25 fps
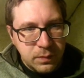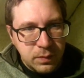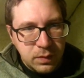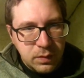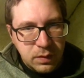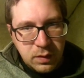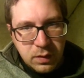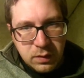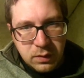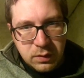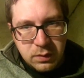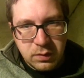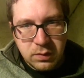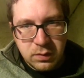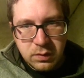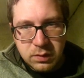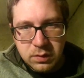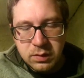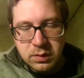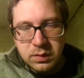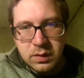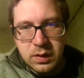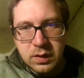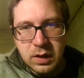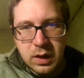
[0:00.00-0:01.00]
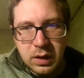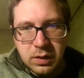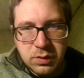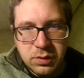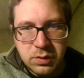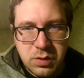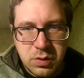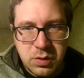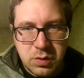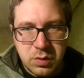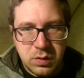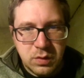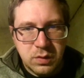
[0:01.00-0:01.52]
This text,
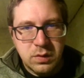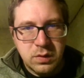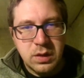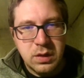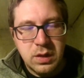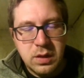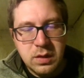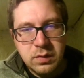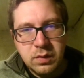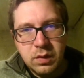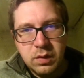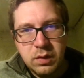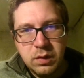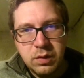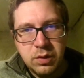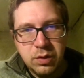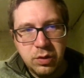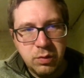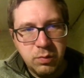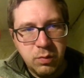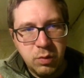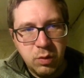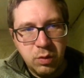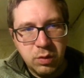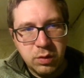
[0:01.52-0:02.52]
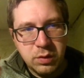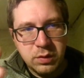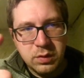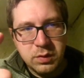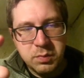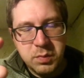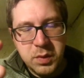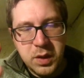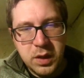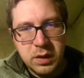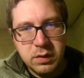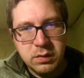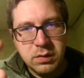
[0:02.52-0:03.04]
you can see, is a little more
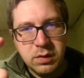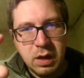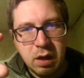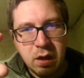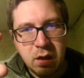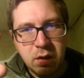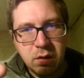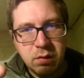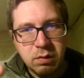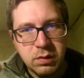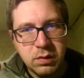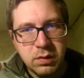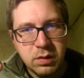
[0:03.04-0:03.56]
spaced out,